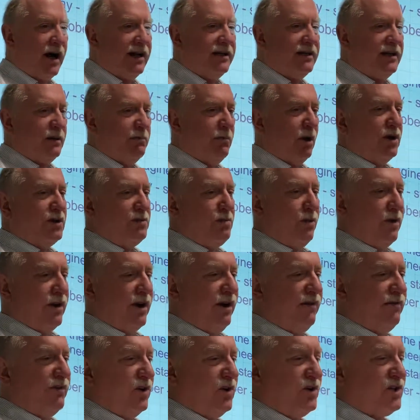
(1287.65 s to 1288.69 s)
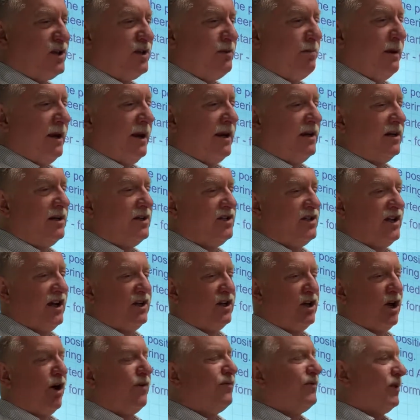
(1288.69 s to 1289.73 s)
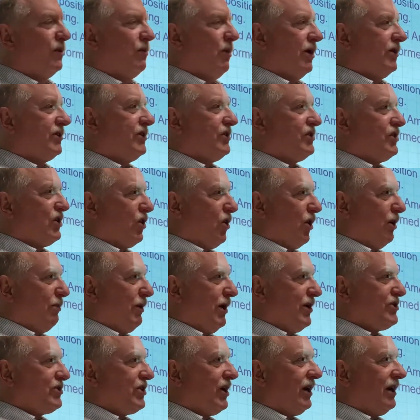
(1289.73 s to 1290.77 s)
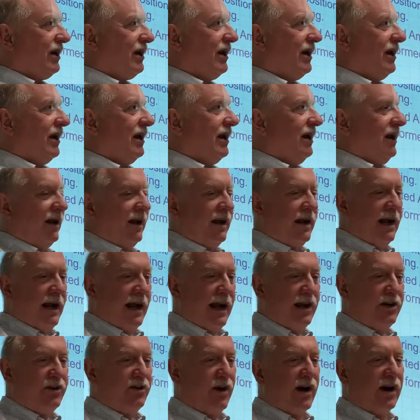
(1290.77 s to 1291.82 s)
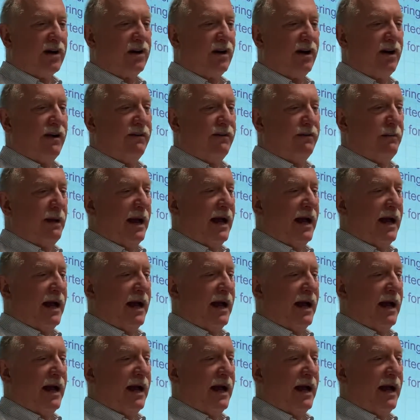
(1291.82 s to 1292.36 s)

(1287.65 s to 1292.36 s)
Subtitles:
I did multiple interviews to be CTO for the Walt Disney Corporation and director of